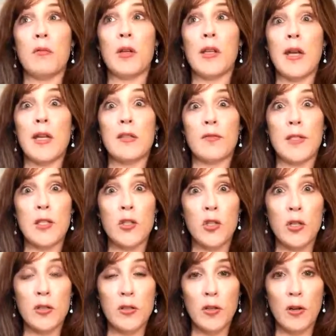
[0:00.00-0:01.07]
realize
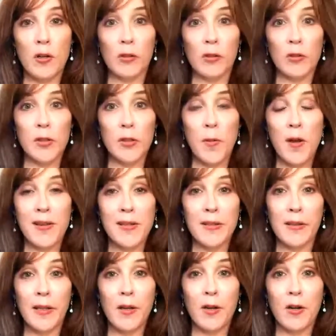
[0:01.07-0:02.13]
physicians are looked upon as
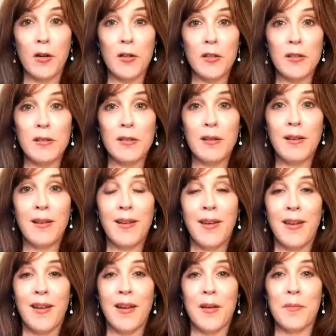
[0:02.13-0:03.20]
leaders.
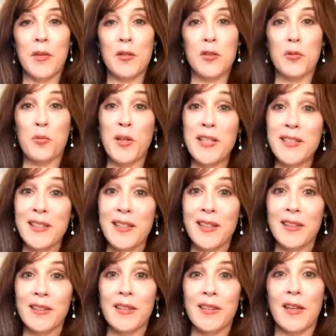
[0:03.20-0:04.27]
There's a
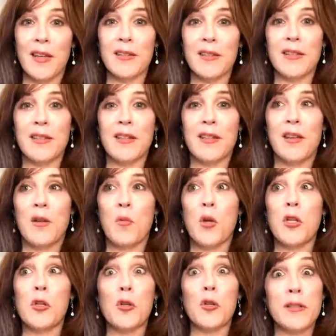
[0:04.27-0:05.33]
reason that when
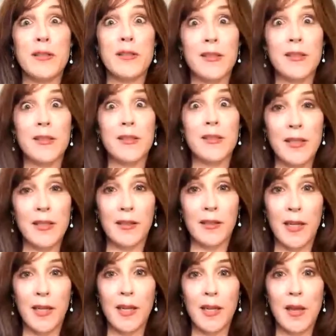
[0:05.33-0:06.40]
you look
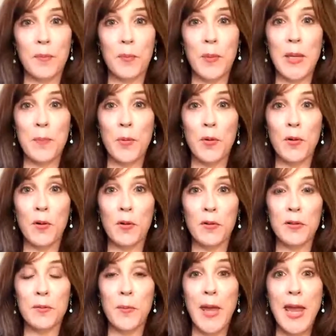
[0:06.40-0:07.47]
statistically at
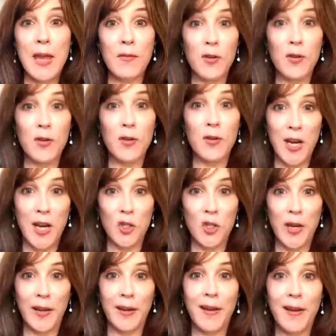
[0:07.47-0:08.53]
people's behaviors
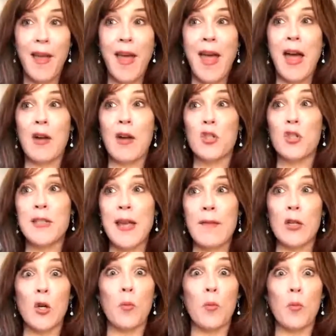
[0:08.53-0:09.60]
changing, how just
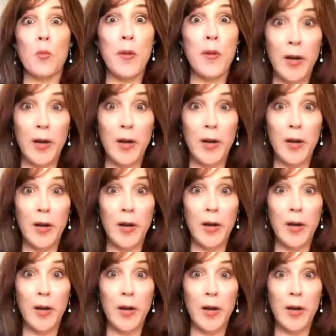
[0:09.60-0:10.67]
having your primary care
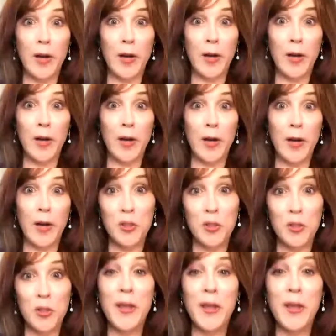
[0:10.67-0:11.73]
doctor asking you about your
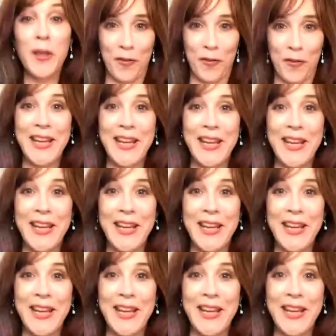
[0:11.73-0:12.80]
smoking every time
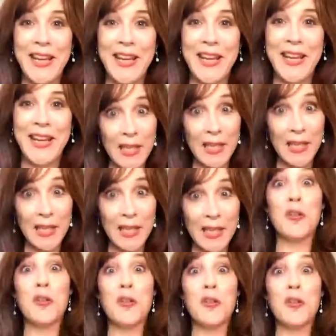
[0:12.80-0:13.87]
can lead
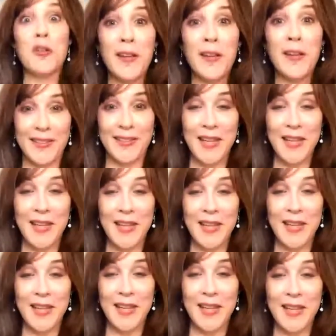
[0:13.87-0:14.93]
to smoking
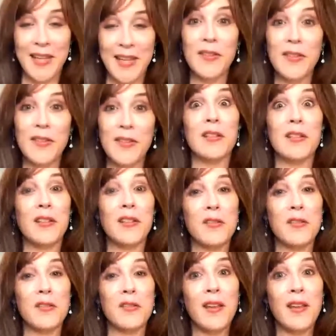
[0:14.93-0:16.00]
cessation, right?
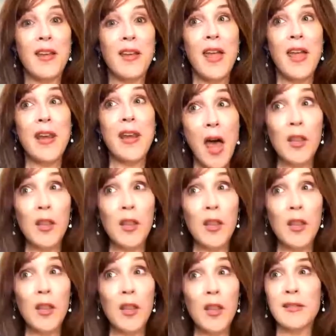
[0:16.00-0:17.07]
There's an
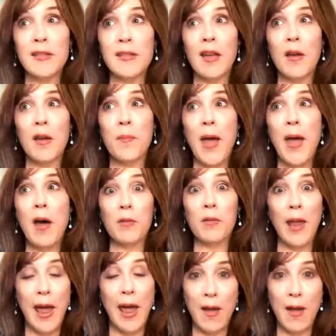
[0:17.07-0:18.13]
element about
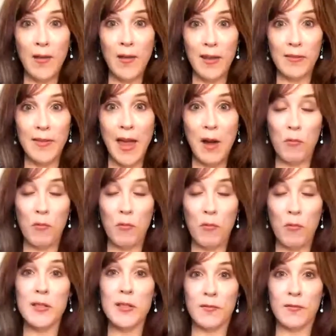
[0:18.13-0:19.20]
having that
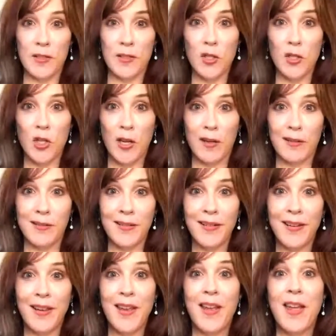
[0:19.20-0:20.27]
role as a physician
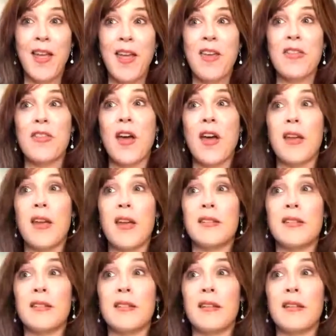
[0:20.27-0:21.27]
that